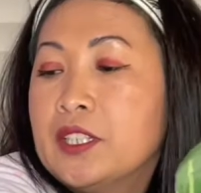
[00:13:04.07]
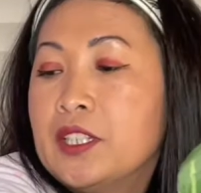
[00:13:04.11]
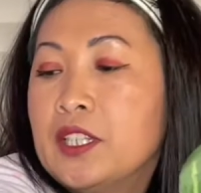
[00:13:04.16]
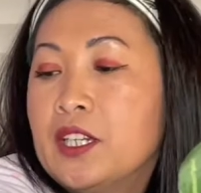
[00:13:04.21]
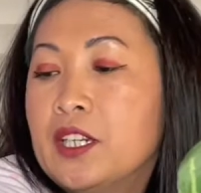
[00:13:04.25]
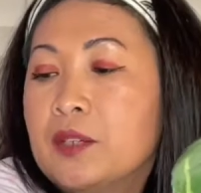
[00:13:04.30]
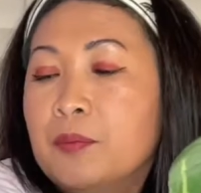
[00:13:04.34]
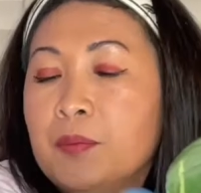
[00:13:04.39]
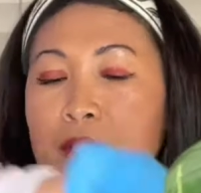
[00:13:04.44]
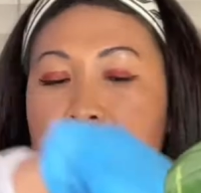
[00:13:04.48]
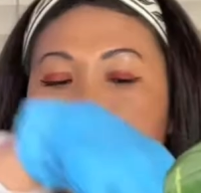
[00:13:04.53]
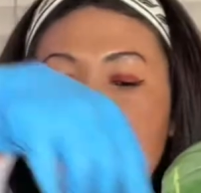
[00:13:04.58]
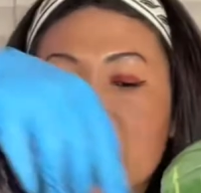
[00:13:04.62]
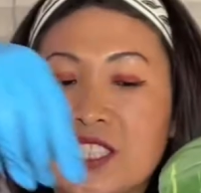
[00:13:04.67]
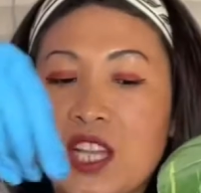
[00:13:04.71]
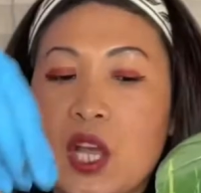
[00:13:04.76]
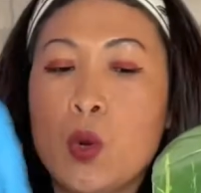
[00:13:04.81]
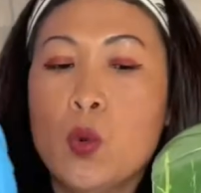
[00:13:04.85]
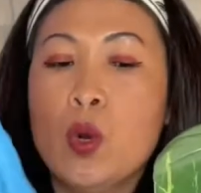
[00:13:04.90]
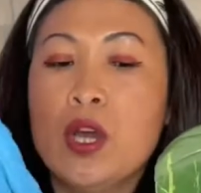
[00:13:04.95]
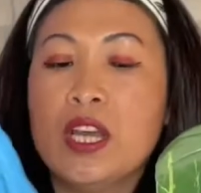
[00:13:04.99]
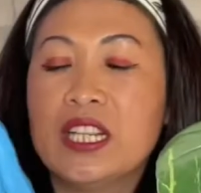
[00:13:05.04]
here because I
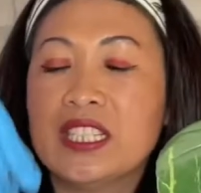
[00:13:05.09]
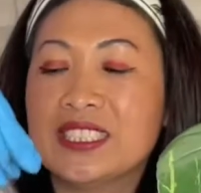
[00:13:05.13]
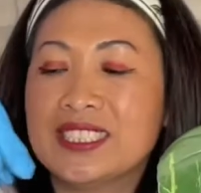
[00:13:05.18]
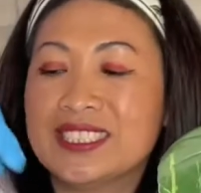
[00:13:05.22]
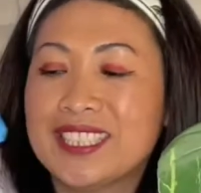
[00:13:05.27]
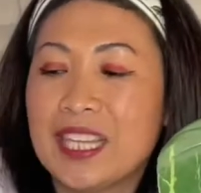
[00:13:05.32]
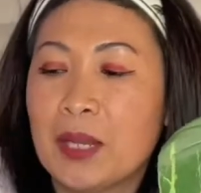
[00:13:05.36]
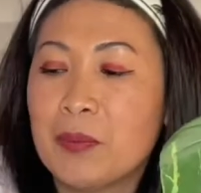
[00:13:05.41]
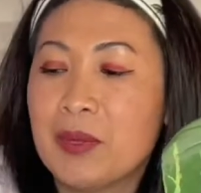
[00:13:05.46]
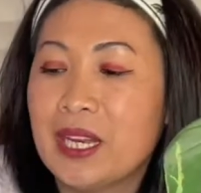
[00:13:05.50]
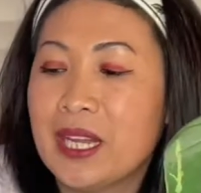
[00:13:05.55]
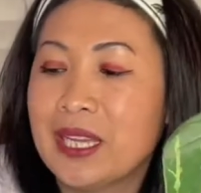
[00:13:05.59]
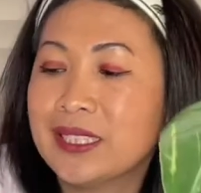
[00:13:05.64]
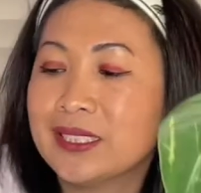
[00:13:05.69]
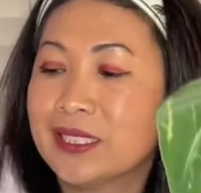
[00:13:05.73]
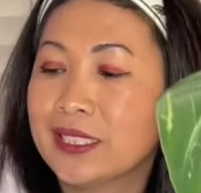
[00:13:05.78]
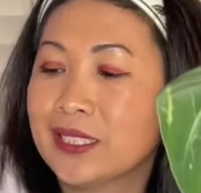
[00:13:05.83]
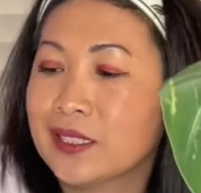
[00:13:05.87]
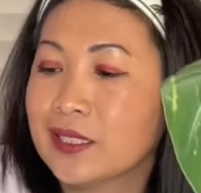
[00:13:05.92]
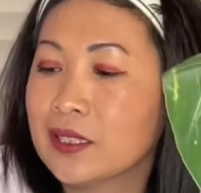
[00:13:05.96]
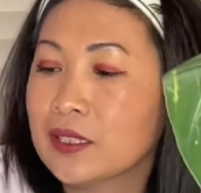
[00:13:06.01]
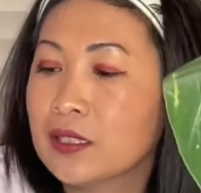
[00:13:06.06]
wanna stabilize it.